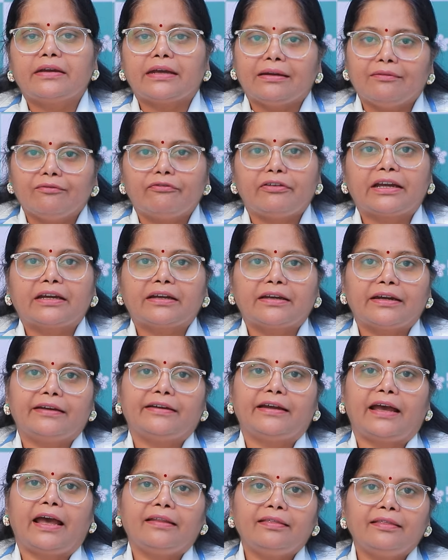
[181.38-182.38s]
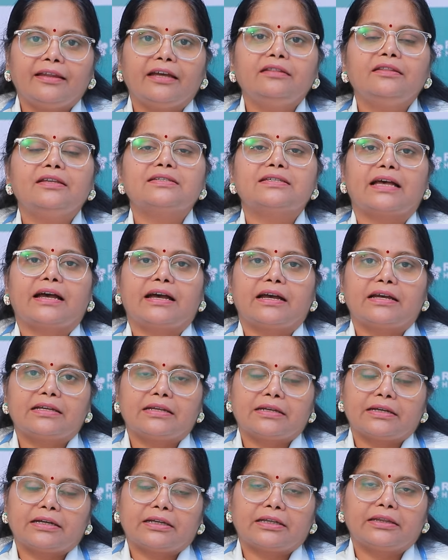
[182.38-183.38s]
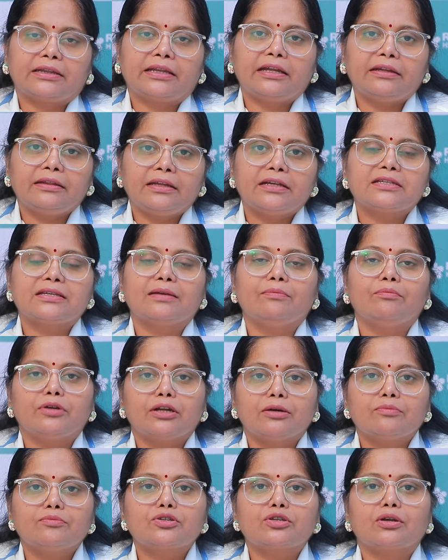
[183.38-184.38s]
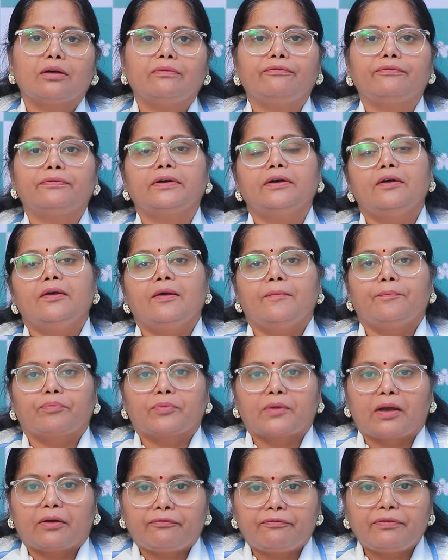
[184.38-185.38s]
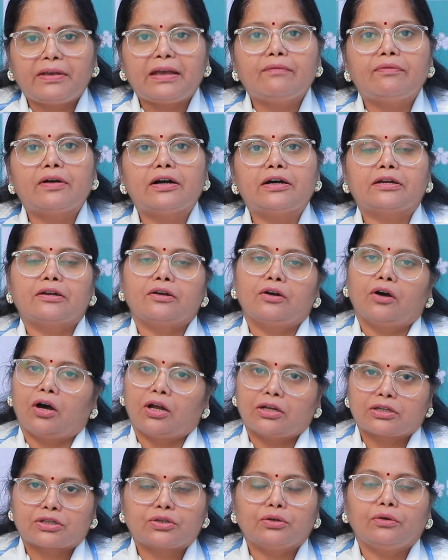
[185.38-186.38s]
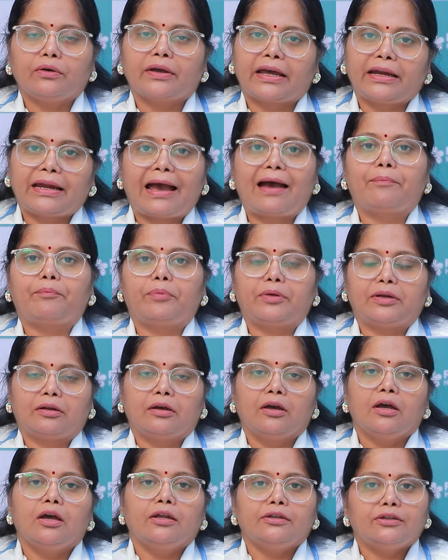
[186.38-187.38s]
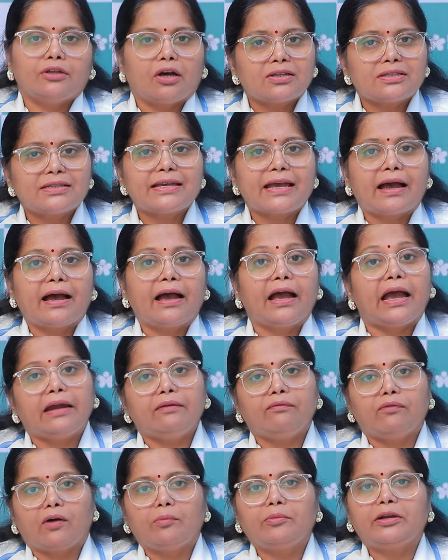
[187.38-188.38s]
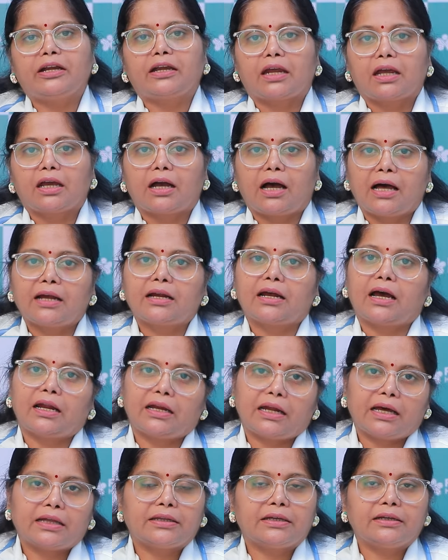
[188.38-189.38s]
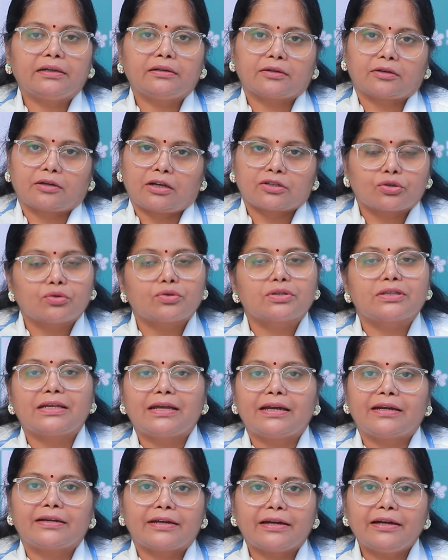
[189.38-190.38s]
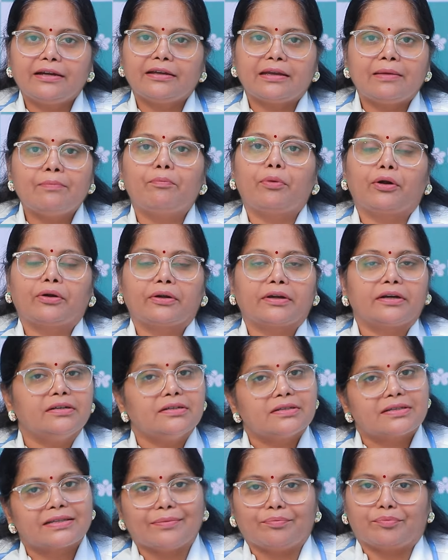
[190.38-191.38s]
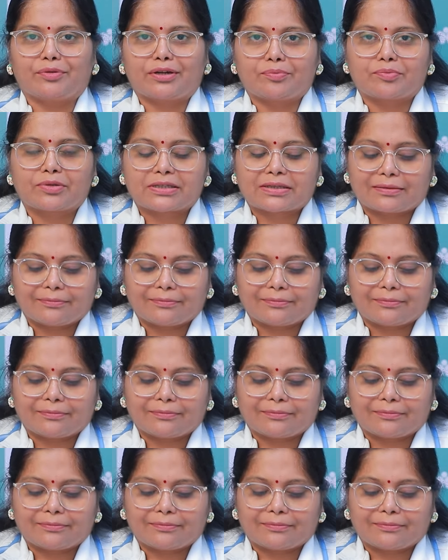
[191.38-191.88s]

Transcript: infected, and then the symptoms of fever also can happen. Nausea and vomiting are another associated important symptoms.